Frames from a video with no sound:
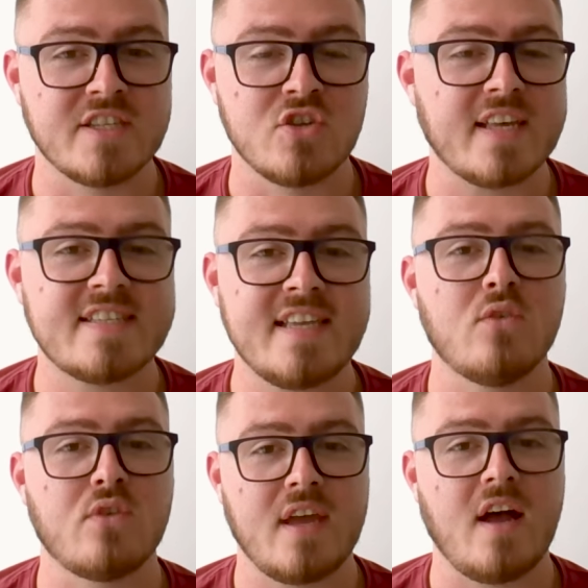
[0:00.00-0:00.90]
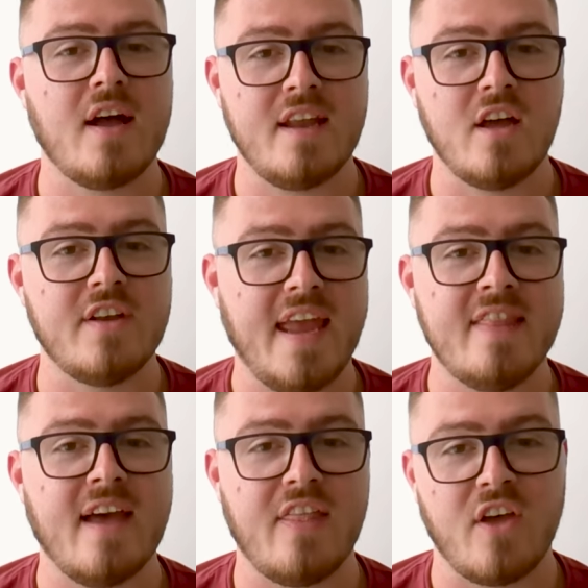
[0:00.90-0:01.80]
not a single thing I learned
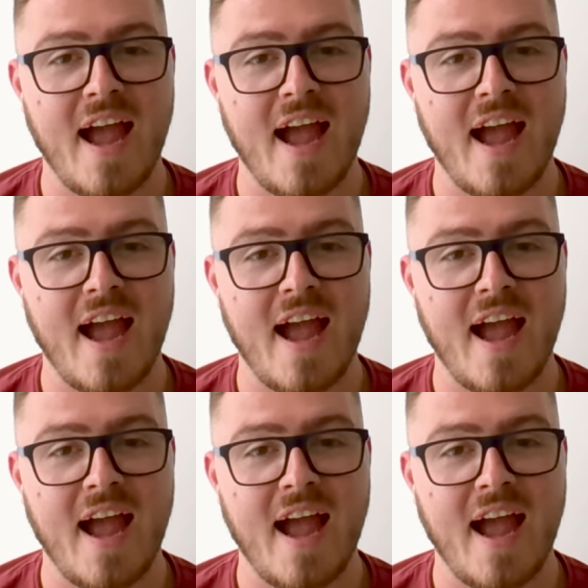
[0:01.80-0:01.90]
in that that